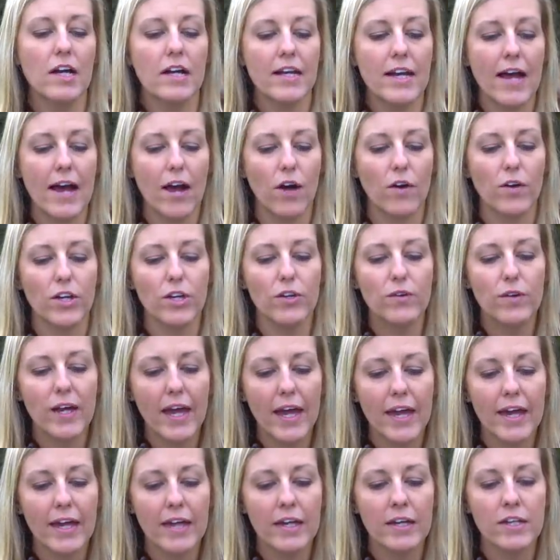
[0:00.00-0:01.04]
Now, you
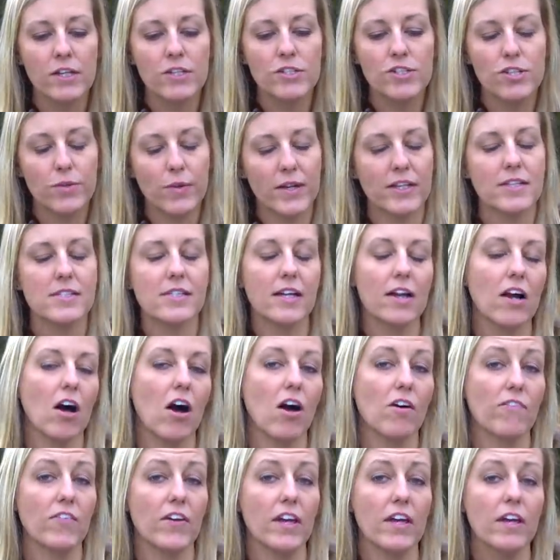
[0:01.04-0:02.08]
can do instant
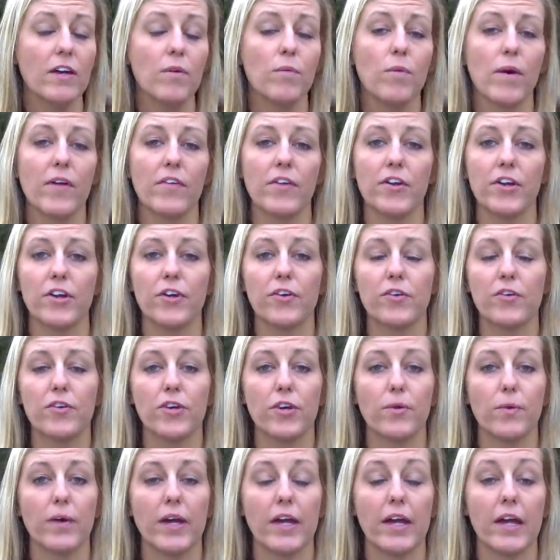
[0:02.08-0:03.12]
coffee, whether you're
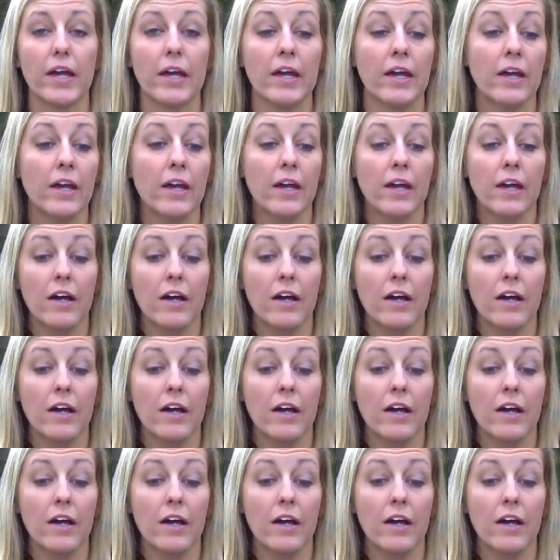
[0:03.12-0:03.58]
doing